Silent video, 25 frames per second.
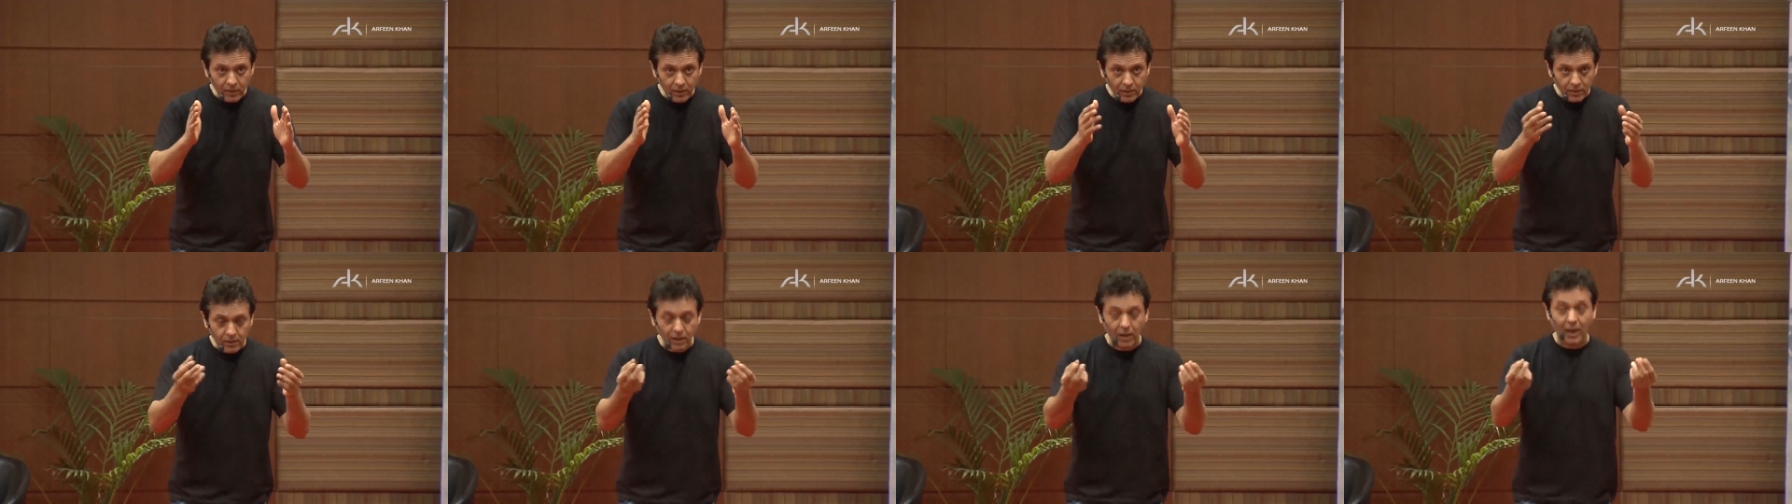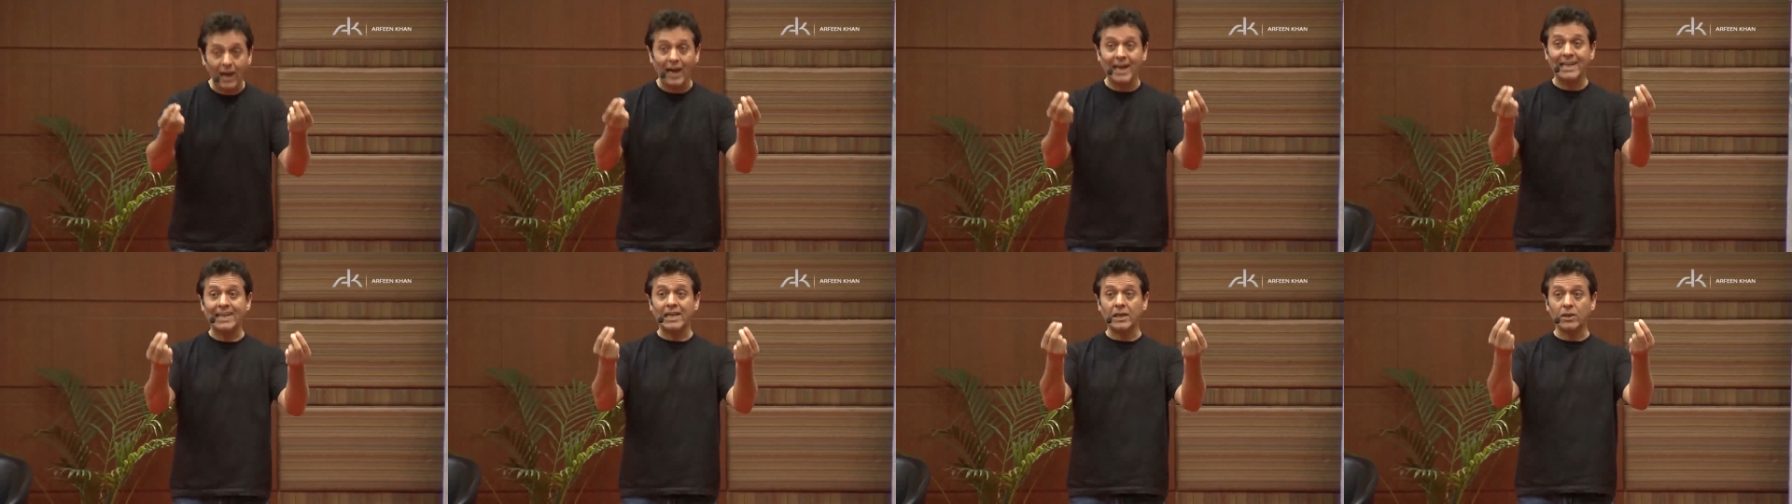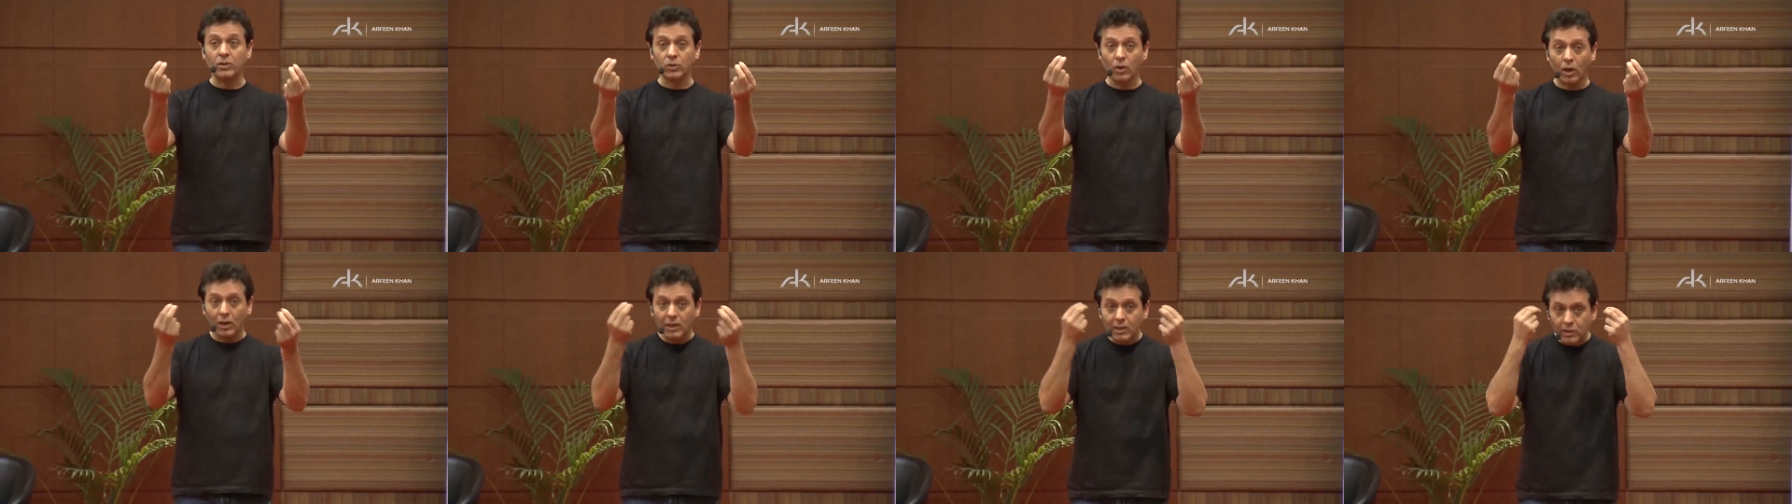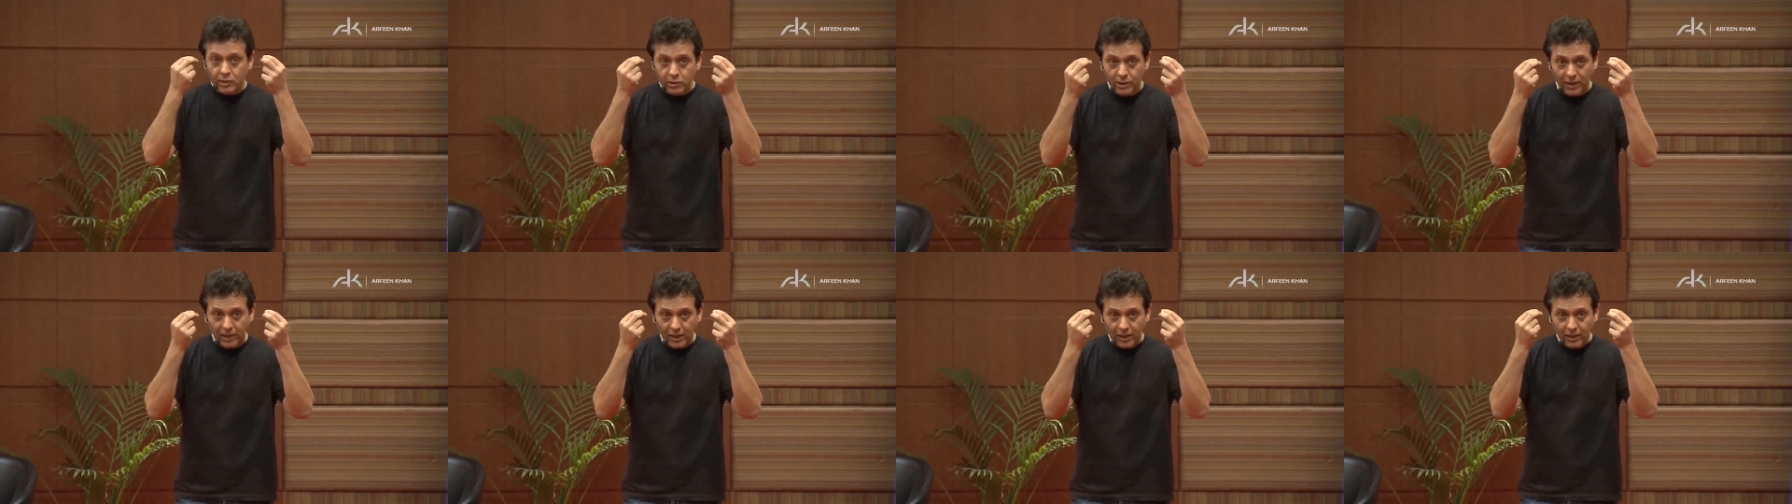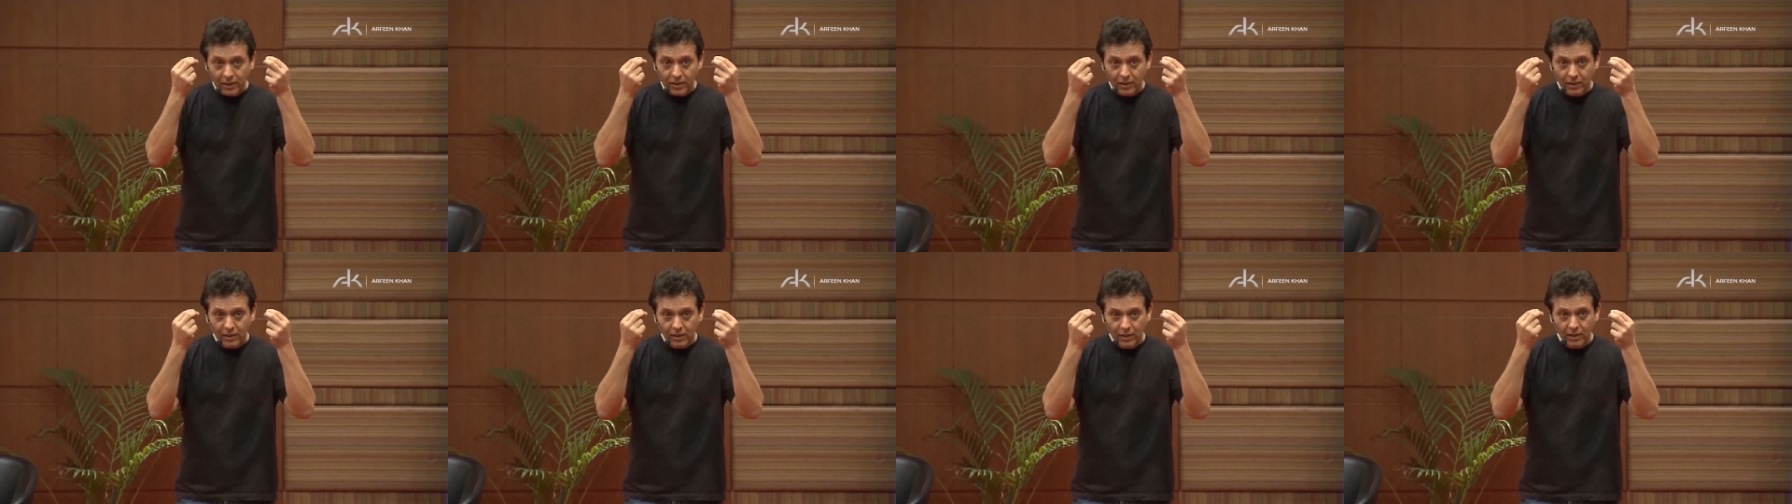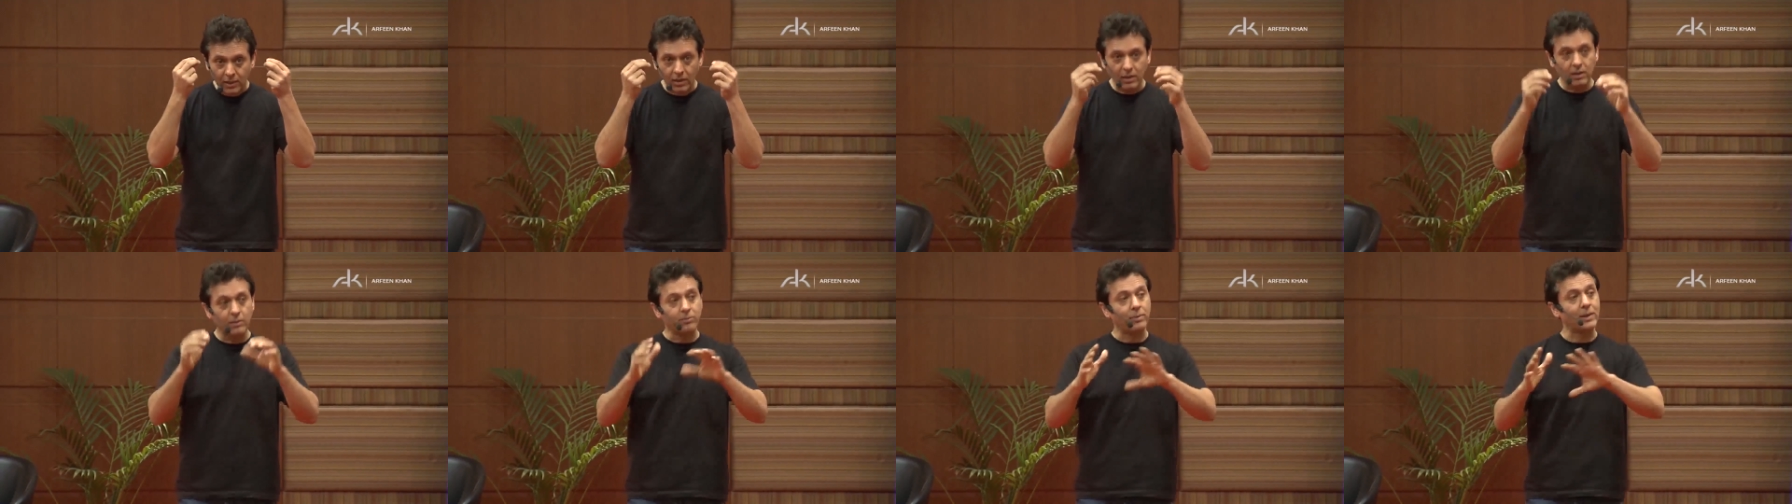I'll acknowledge it,
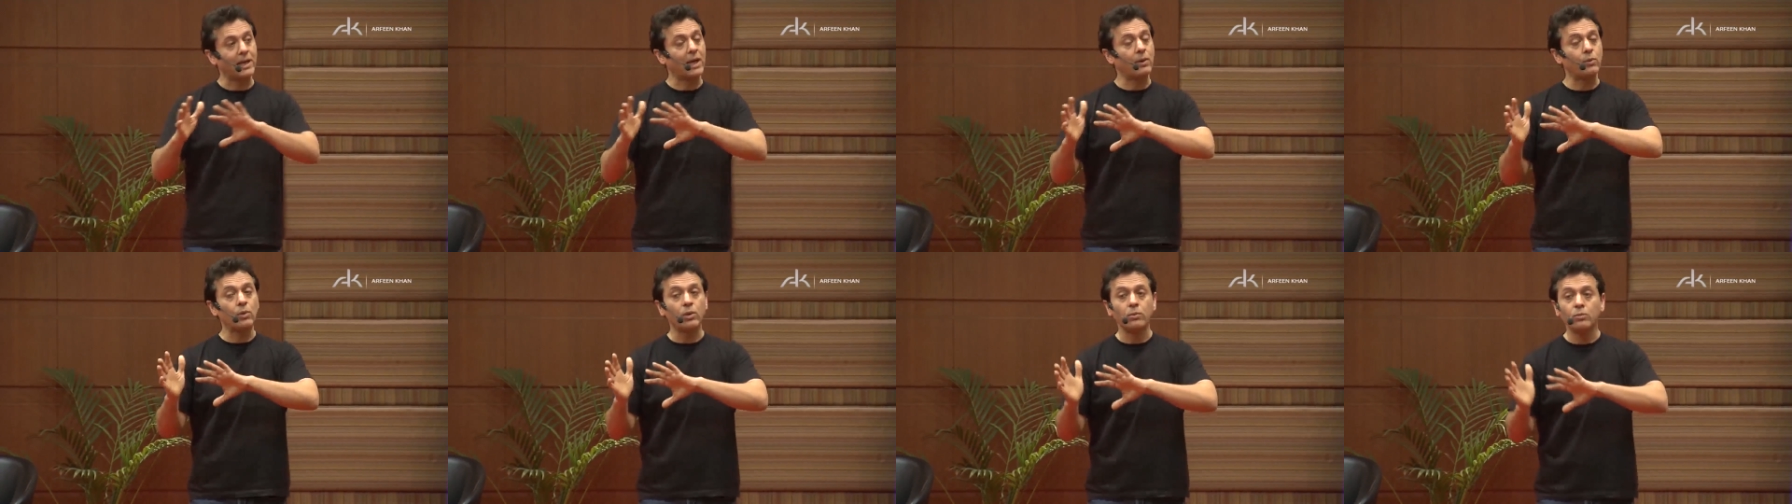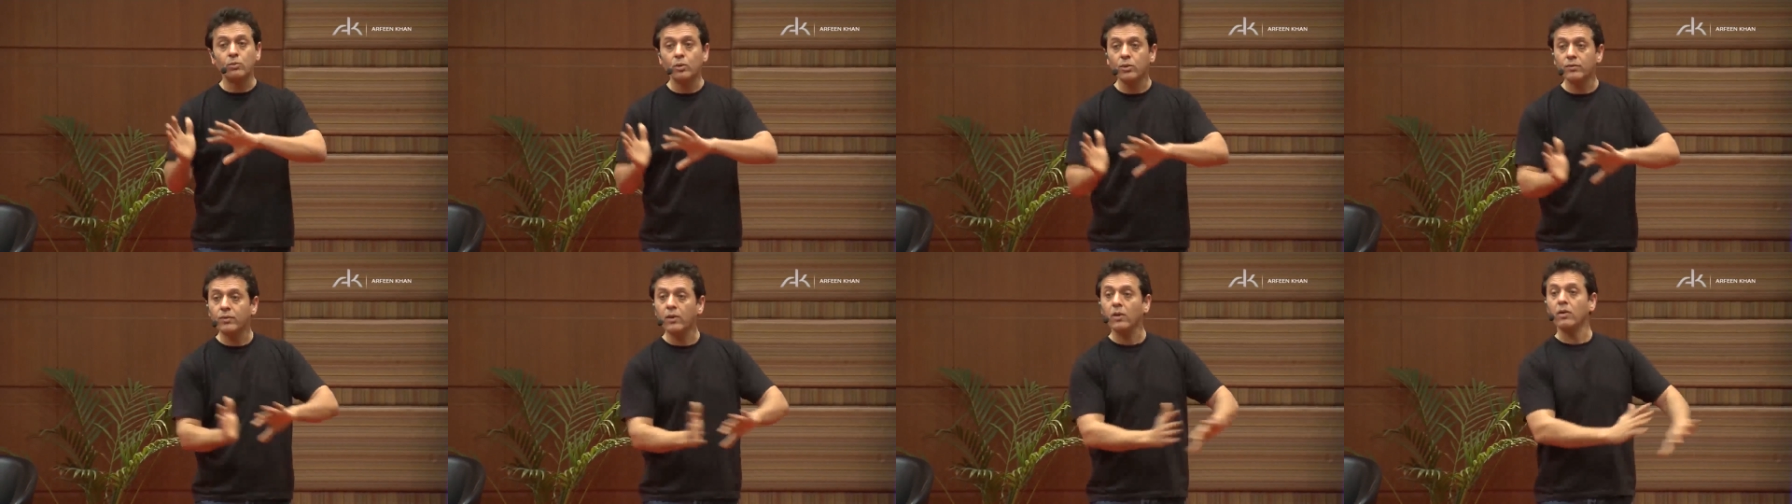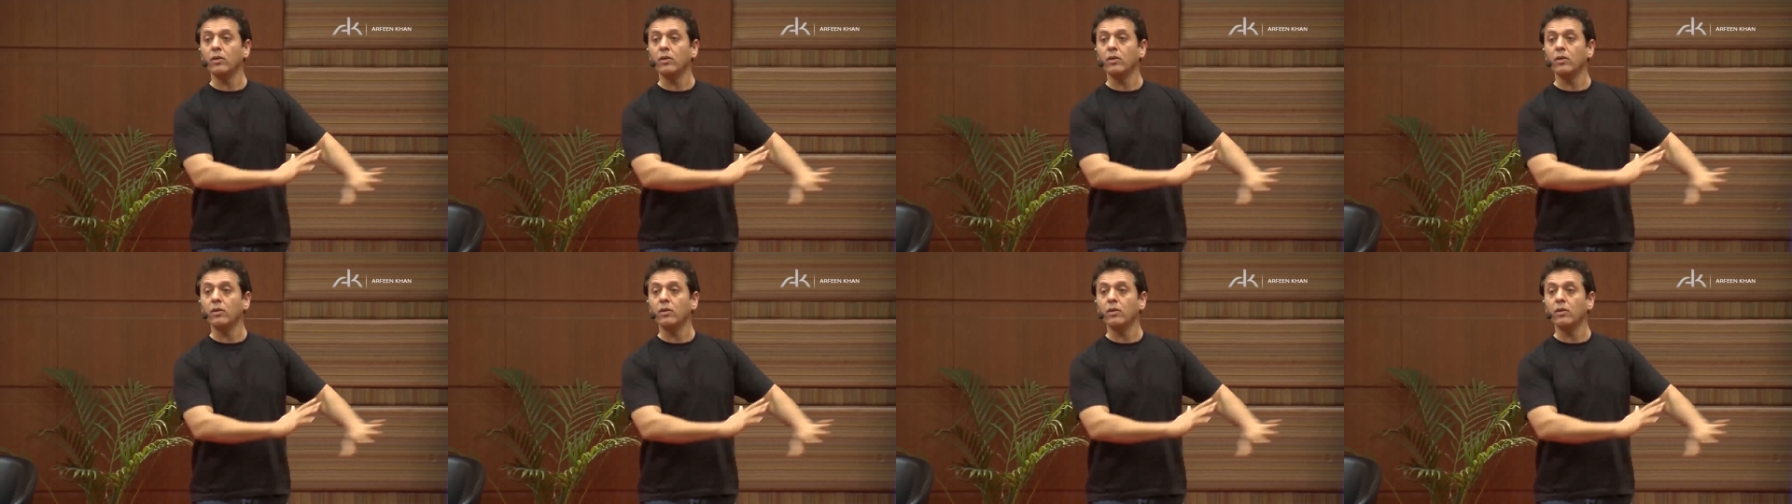but I will move on.